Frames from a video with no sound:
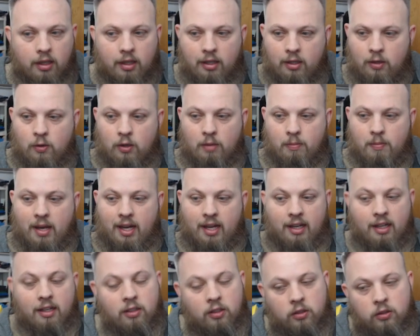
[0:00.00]
you can make
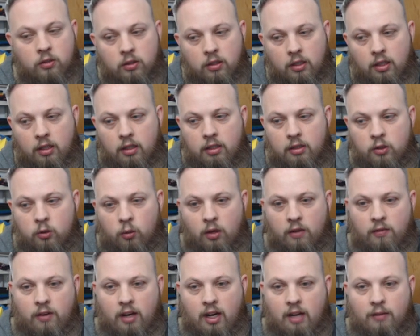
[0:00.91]
it
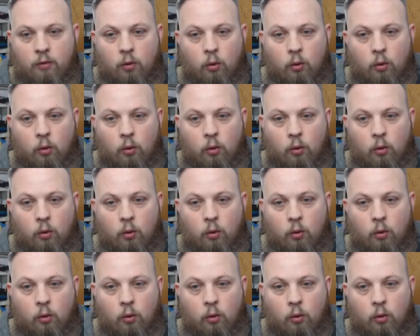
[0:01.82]
25,